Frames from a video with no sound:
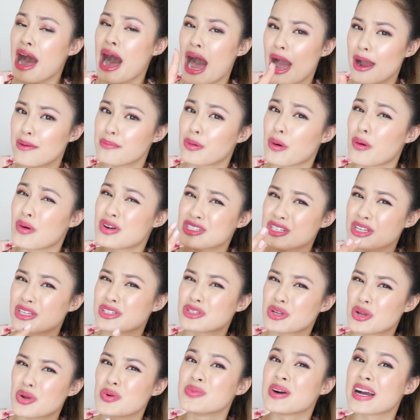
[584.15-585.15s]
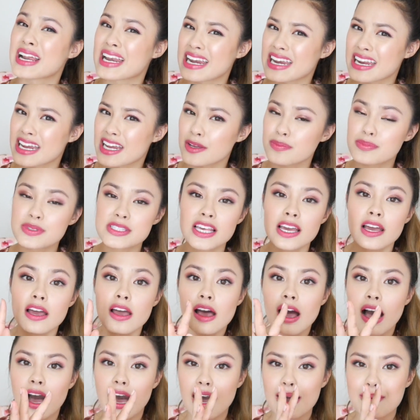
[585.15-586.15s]
I'm pointing to my lips.
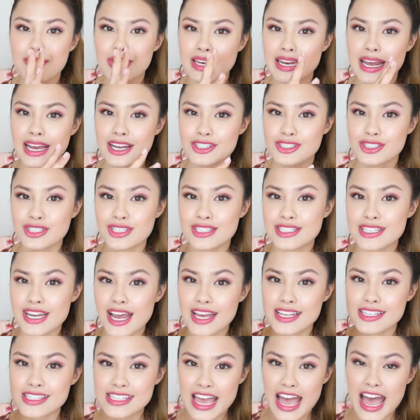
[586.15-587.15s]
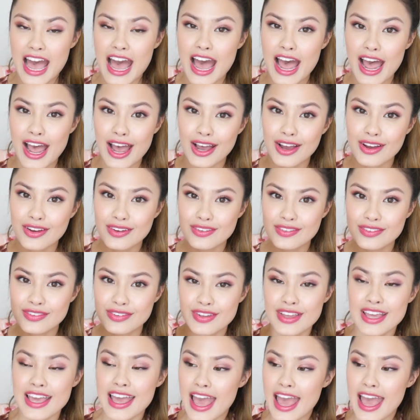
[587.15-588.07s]
It actually does have